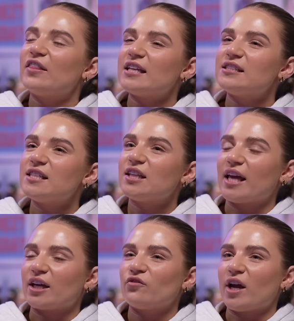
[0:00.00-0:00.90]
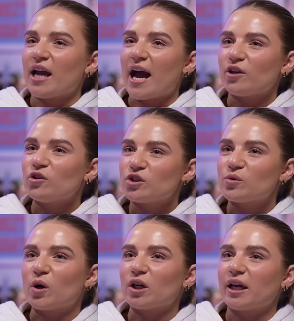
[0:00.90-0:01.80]
This is the thing, right? I used to
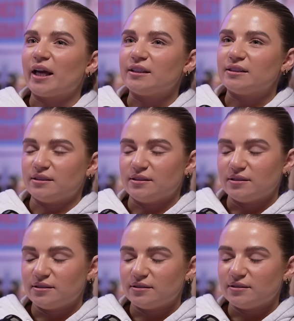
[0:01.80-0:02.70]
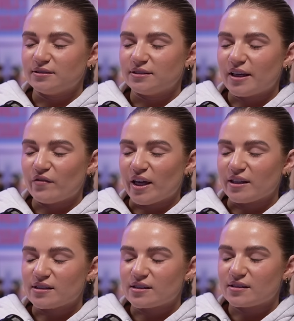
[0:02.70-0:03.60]
work in
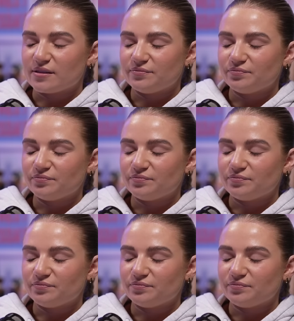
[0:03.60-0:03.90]
events.